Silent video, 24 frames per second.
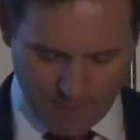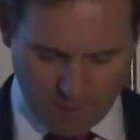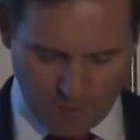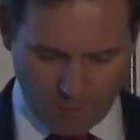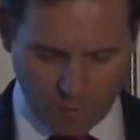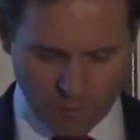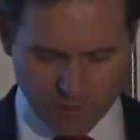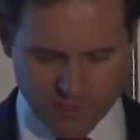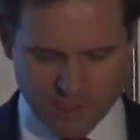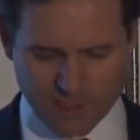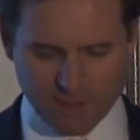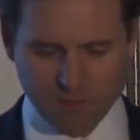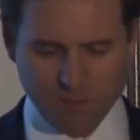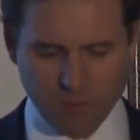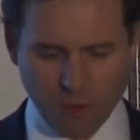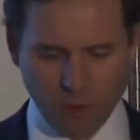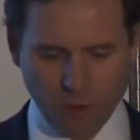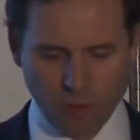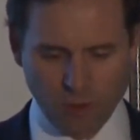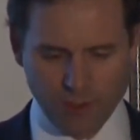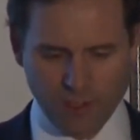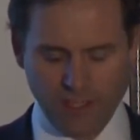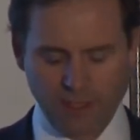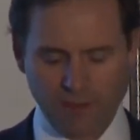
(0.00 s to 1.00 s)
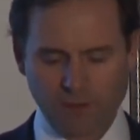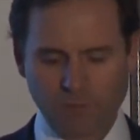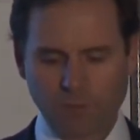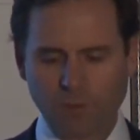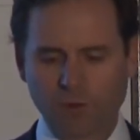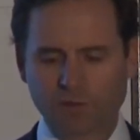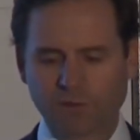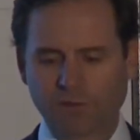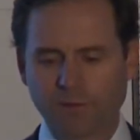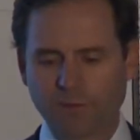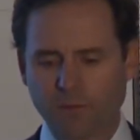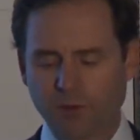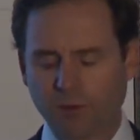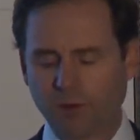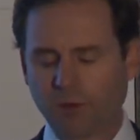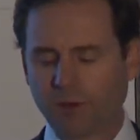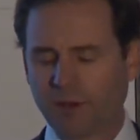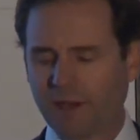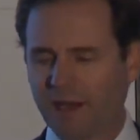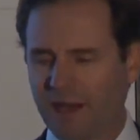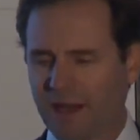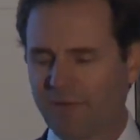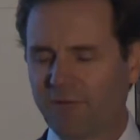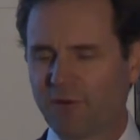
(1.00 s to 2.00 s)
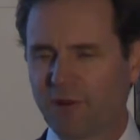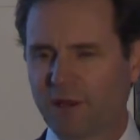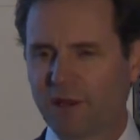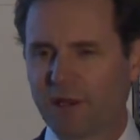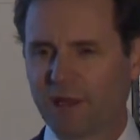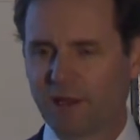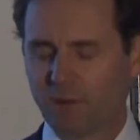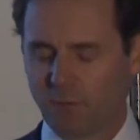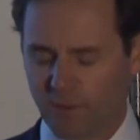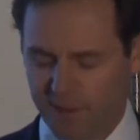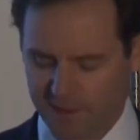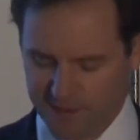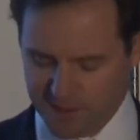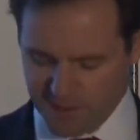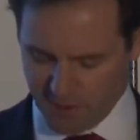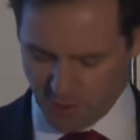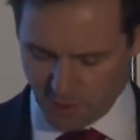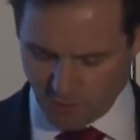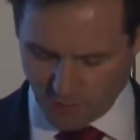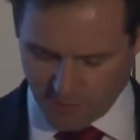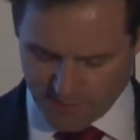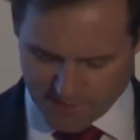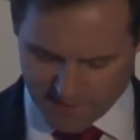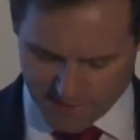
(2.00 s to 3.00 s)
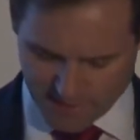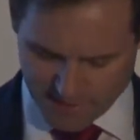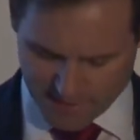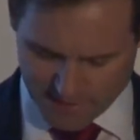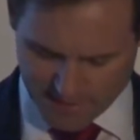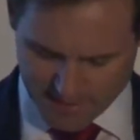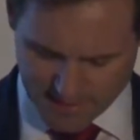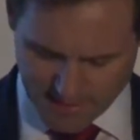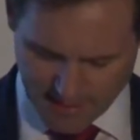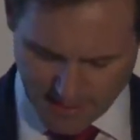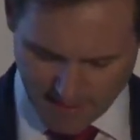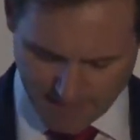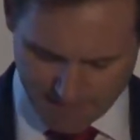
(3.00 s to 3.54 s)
What's important here, and what's important in everything we do, is that